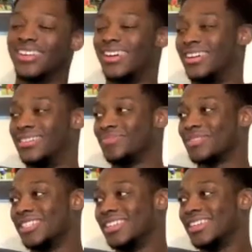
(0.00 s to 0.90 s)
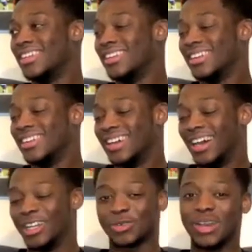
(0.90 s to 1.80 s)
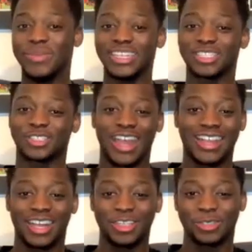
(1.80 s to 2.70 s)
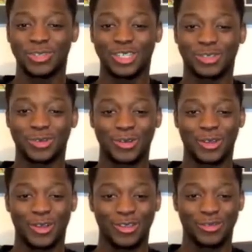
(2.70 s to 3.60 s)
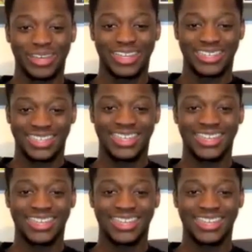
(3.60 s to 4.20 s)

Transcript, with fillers: no, I just want to be a striker. I just want to score goals, man.